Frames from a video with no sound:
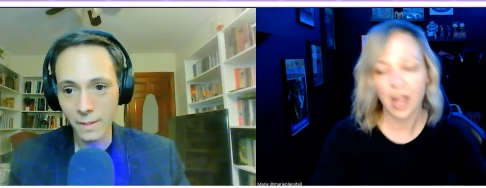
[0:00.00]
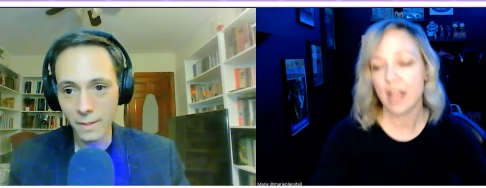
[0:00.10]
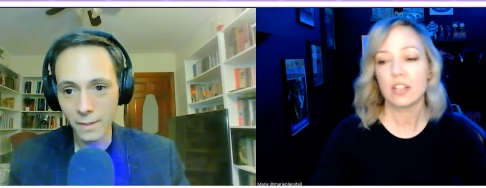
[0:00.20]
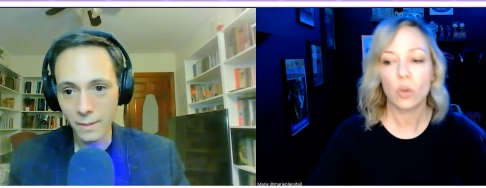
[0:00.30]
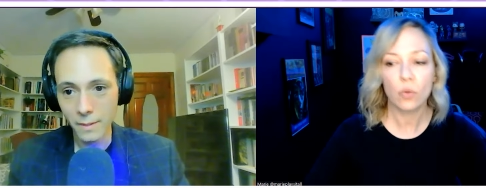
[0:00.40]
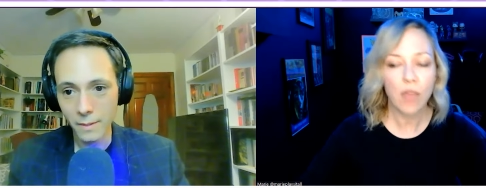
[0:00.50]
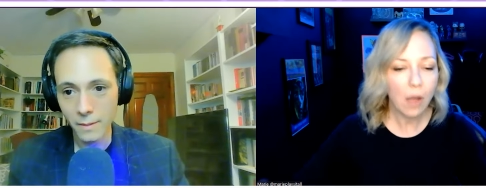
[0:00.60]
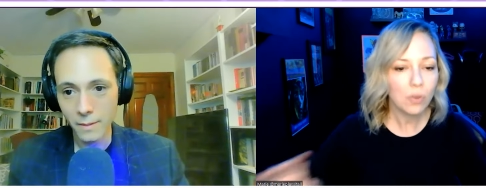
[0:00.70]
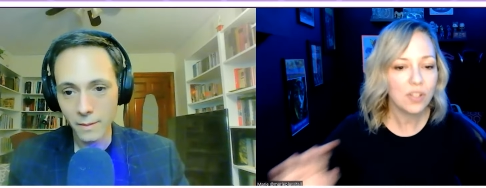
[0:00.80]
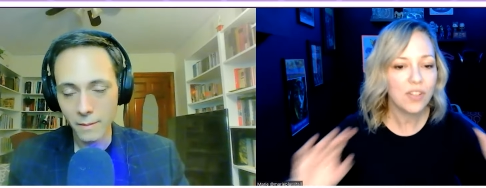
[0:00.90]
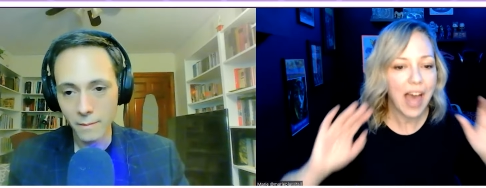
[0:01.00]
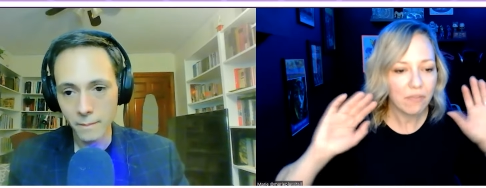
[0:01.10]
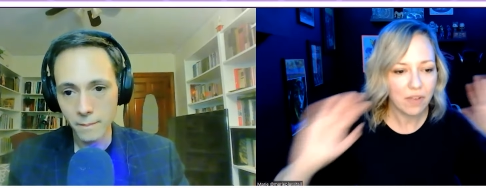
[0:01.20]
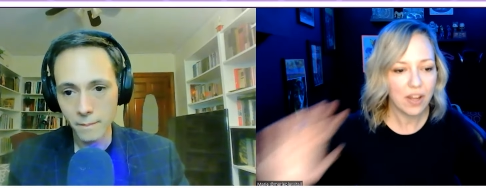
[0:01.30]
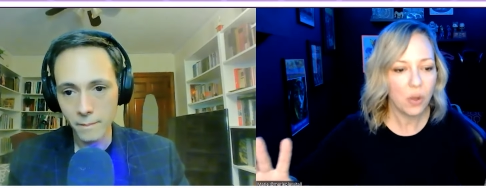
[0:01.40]
Speaker 1: Okay, so that was
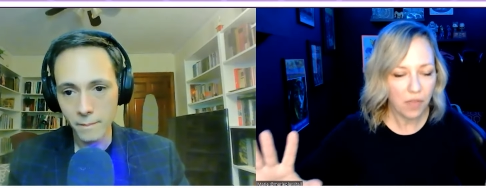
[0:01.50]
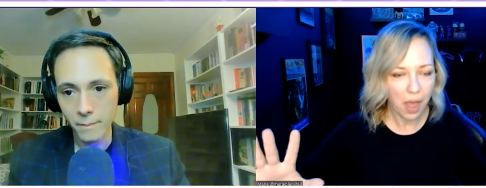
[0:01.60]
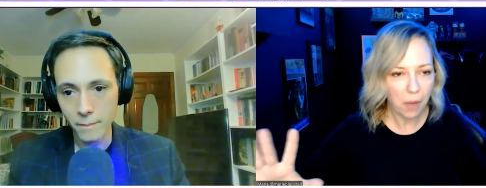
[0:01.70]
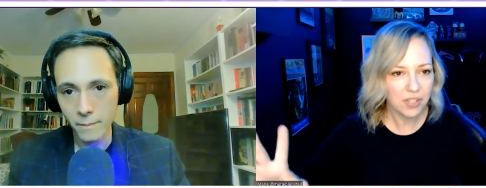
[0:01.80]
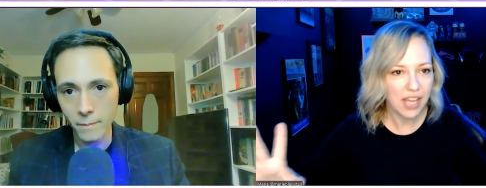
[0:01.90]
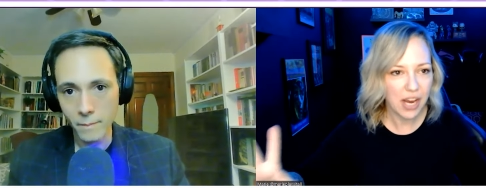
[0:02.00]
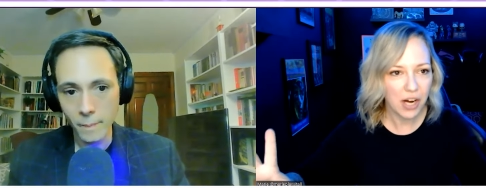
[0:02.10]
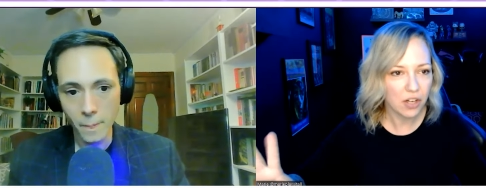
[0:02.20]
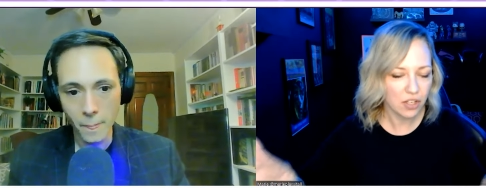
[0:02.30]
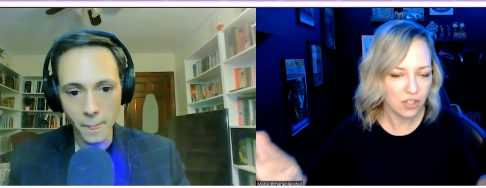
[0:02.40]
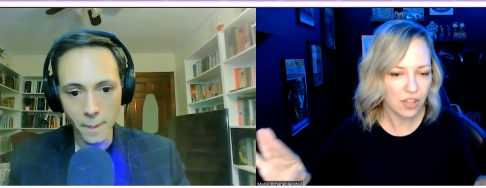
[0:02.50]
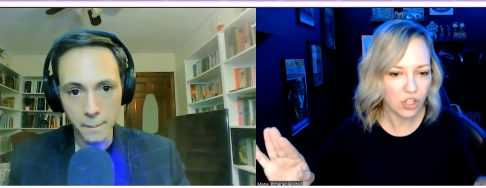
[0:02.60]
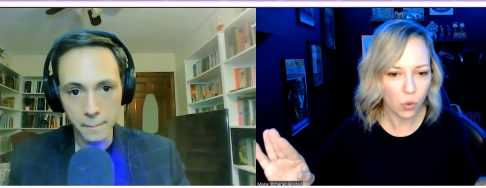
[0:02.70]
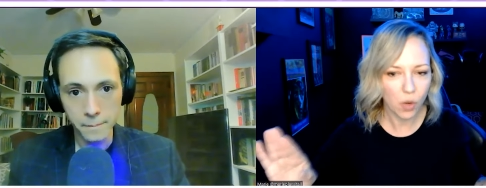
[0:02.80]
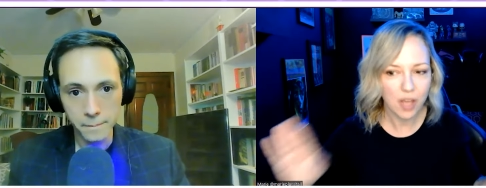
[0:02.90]
that video. That was the characters
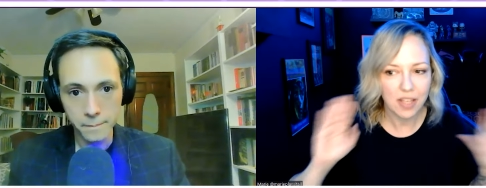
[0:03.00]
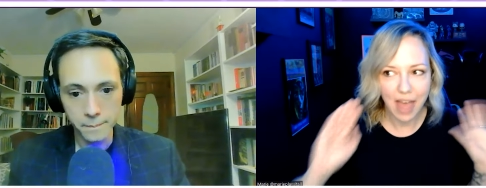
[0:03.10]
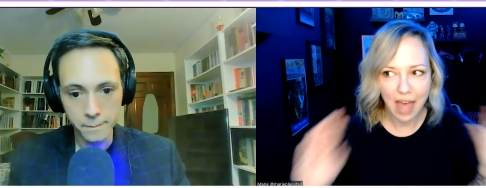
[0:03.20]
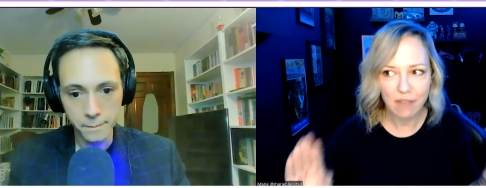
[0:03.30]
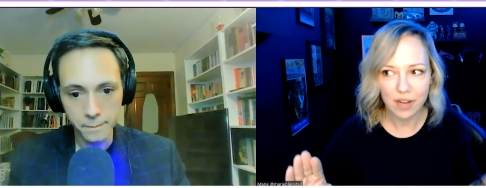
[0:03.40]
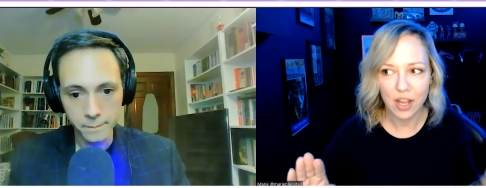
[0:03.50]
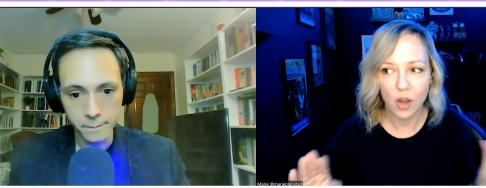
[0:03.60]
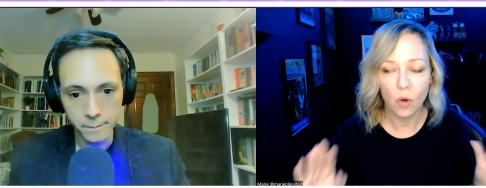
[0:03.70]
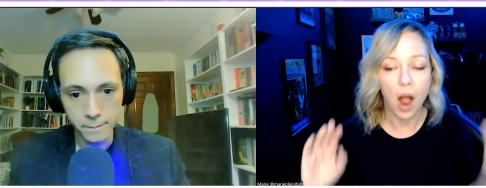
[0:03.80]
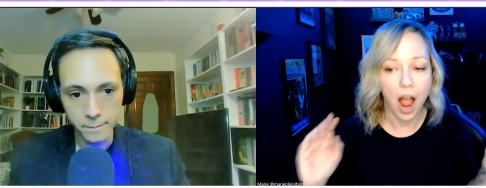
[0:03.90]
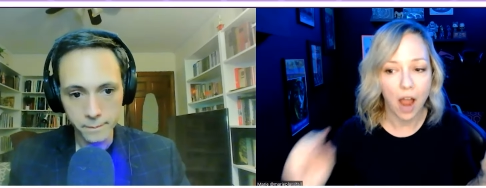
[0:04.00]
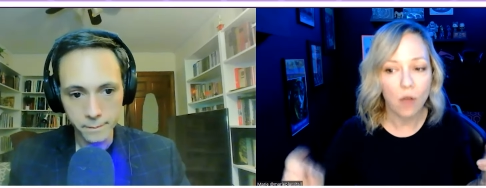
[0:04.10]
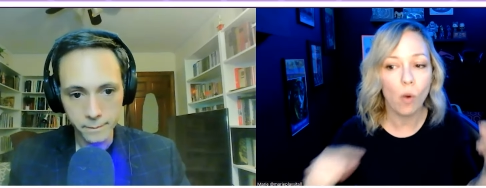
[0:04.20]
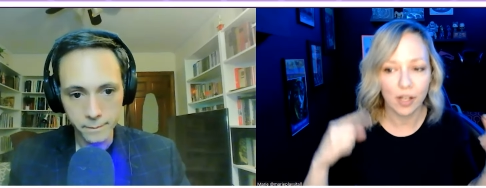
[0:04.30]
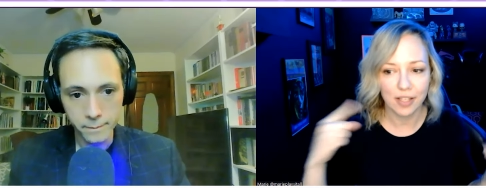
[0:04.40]
they showed us in that video.
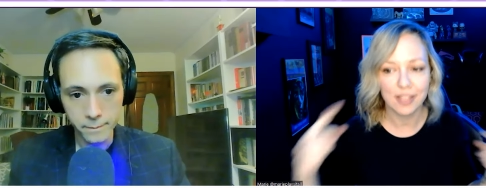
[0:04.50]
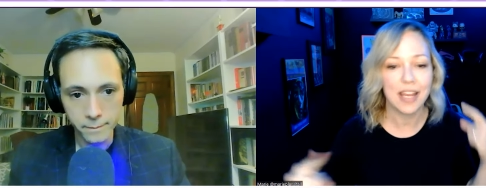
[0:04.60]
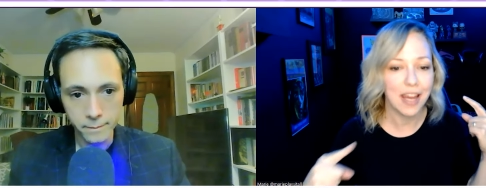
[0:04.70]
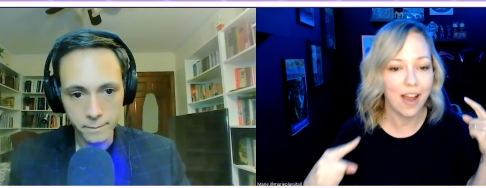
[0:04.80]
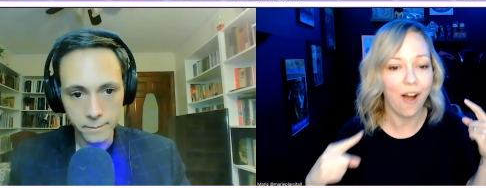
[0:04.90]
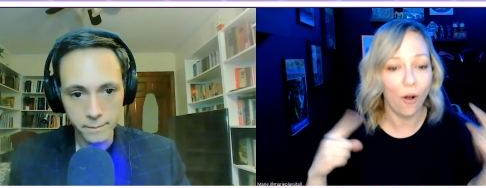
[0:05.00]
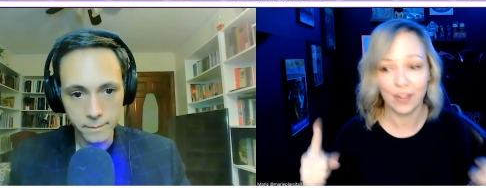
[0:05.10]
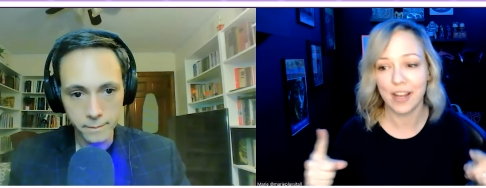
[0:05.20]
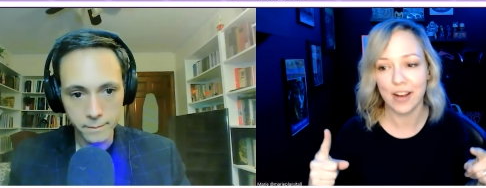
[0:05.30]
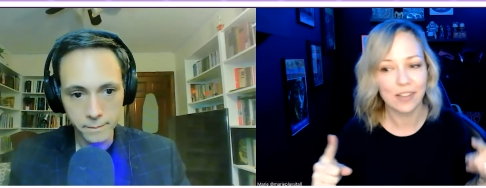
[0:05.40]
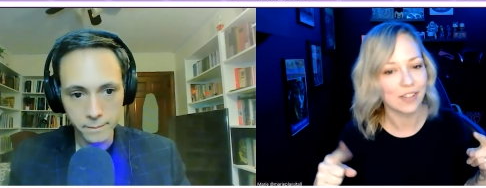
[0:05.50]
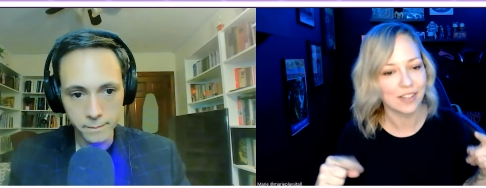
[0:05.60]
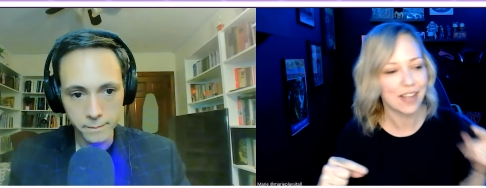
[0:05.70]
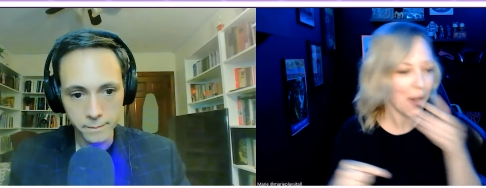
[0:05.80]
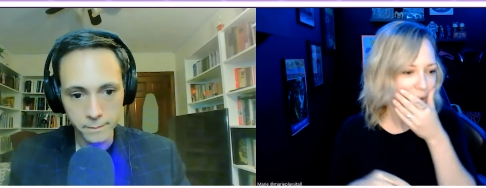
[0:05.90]
I want to see all the
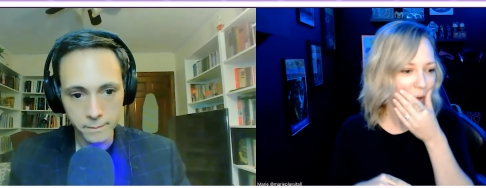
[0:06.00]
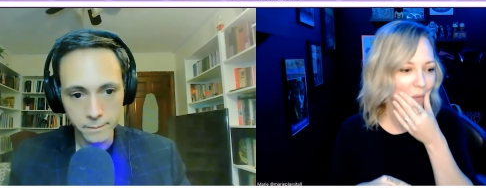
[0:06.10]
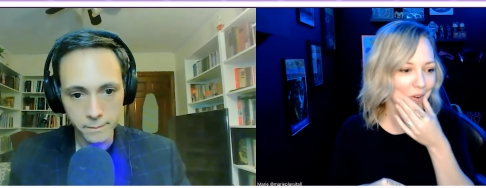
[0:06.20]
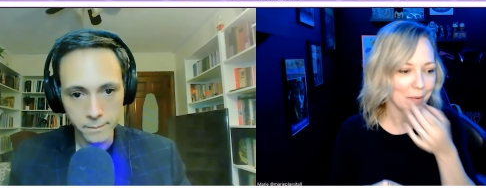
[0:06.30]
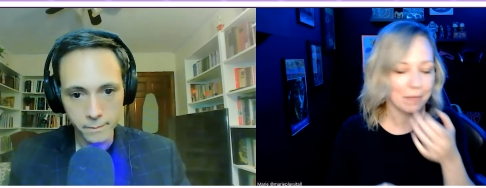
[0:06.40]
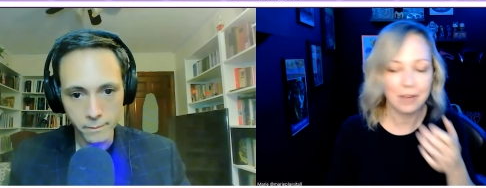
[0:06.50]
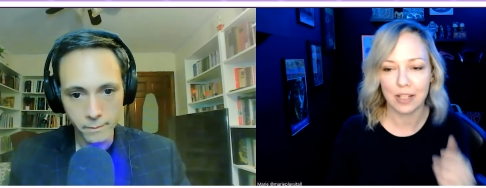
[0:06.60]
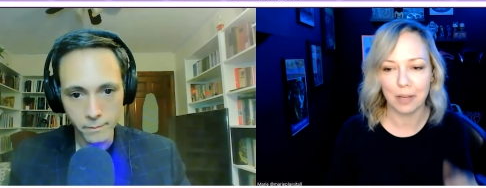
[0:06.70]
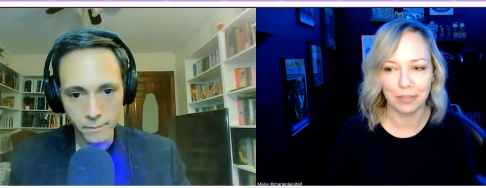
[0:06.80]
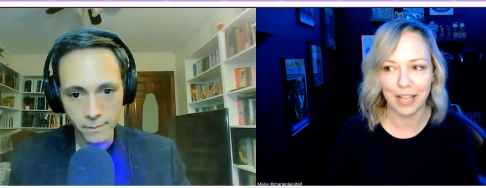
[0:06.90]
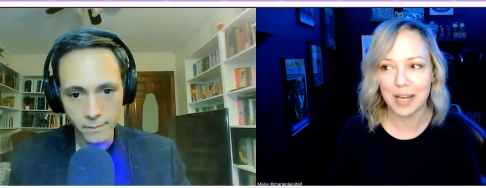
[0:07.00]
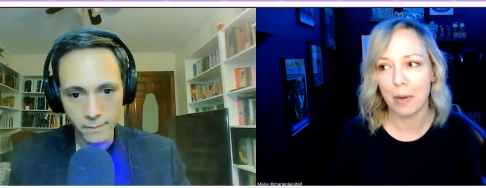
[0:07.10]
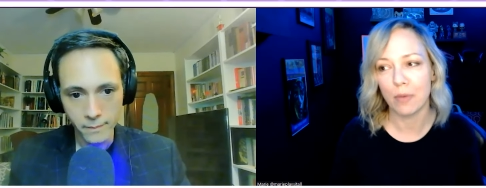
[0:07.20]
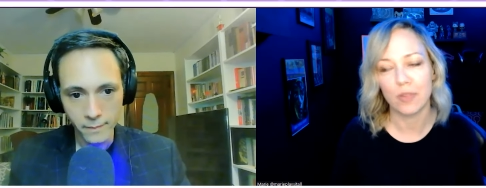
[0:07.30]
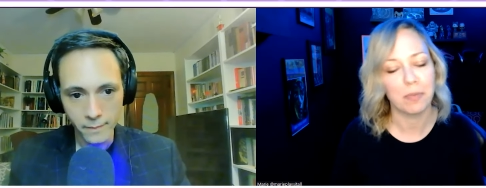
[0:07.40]
characters now and I want to
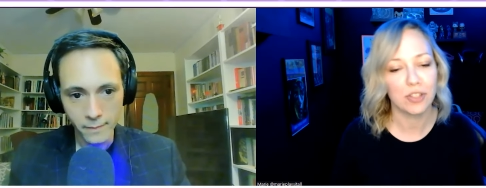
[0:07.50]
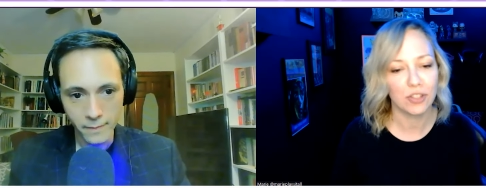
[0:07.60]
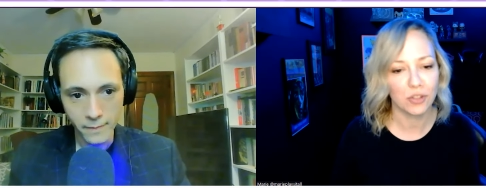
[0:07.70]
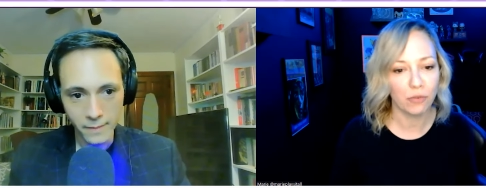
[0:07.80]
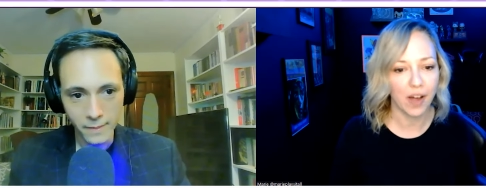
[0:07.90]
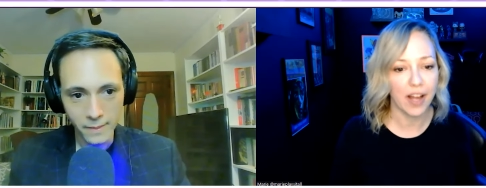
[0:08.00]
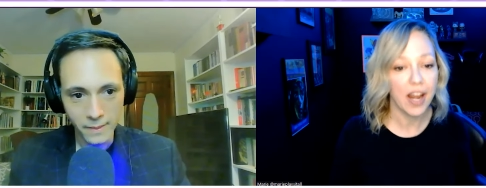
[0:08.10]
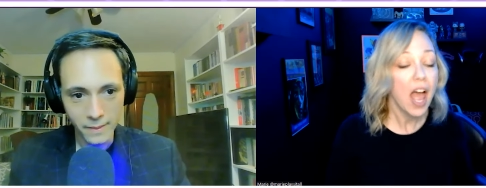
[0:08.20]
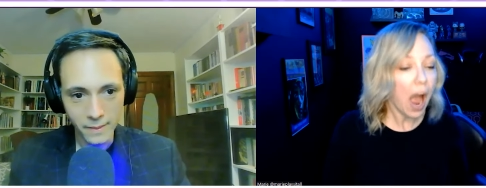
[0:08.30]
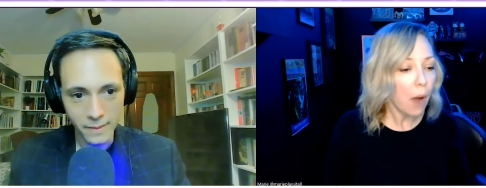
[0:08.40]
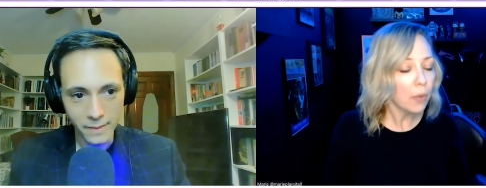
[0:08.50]
complain about them. This is so fun.